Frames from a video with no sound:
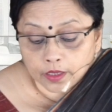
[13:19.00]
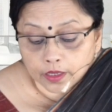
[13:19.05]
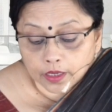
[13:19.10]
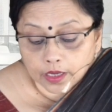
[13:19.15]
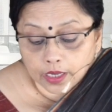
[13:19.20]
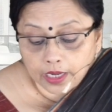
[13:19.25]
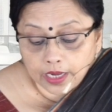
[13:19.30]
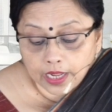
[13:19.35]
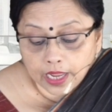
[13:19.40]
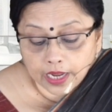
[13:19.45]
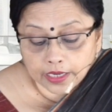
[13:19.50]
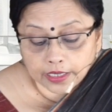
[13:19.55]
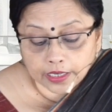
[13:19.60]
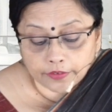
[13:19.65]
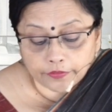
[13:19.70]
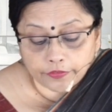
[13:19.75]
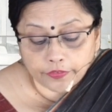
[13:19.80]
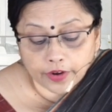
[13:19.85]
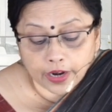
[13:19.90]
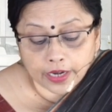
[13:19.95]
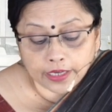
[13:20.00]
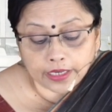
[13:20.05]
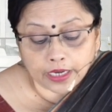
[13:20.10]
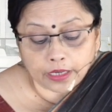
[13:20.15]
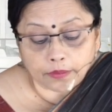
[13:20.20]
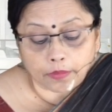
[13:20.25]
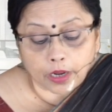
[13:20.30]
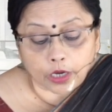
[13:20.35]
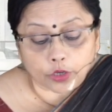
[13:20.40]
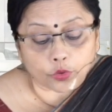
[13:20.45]
Kalyan in front
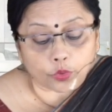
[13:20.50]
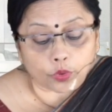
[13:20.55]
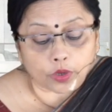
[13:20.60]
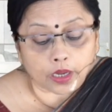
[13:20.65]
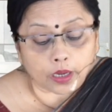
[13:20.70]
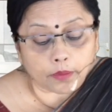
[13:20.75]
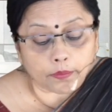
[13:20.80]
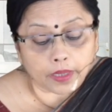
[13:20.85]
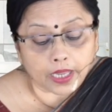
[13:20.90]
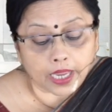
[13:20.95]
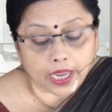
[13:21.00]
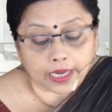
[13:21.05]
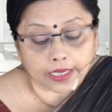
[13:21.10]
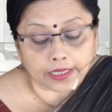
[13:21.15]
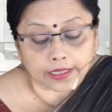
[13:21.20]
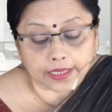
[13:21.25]
and Matunga behind.